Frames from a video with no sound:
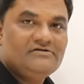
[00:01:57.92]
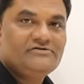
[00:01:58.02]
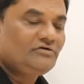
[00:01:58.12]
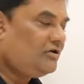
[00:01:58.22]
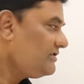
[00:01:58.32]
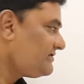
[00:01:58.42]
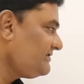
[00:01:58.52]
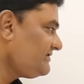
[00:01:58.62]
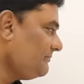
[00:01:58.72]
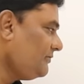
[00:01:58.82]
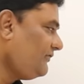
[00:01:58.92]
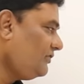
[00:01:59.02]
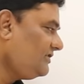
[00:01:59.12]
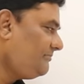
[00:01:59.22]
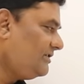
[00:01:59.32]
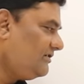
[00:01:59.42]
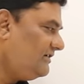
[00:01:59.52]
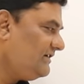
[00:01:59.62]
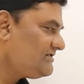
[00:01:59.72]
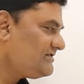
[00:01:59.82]
So cost is sum of all the
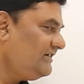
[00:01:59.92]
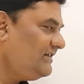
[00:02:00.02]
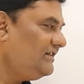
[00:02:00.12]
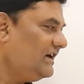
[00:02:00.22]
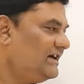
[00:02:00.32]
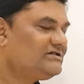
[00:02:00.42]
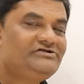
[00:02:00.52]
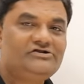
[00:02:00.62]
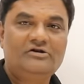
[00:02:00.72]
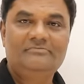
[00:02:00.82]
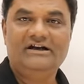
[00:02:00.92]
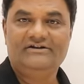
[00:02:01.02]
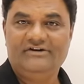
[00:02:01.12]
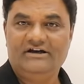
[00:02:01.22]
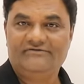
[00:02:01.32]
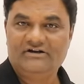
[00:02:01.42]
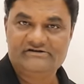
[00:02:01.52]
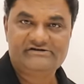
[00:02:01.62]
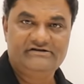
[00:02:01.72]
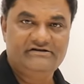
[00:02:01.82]
penalties till the last job that we have
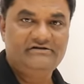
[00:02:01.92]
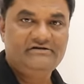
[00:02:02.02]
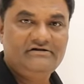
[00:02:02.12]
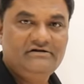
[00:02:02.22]
considered.